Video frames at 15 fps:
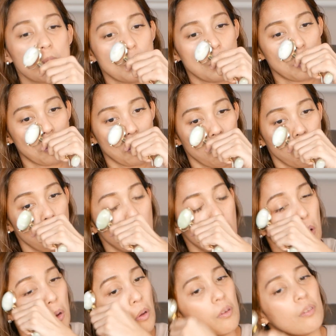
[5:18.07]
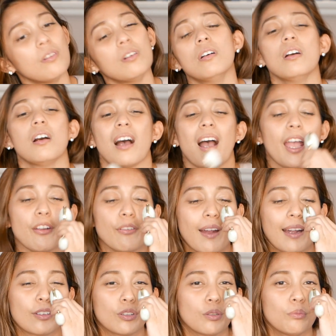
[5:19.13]
So I
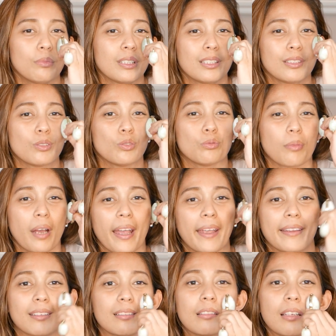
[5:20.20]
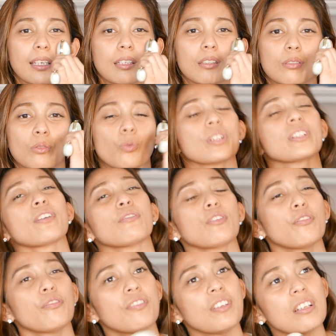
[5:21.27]
randomly do mine, like
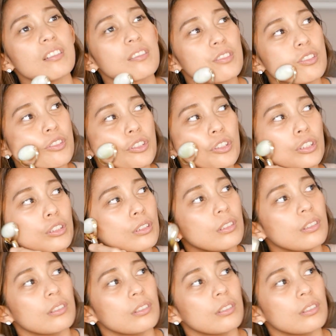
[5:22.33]
whatever feels good.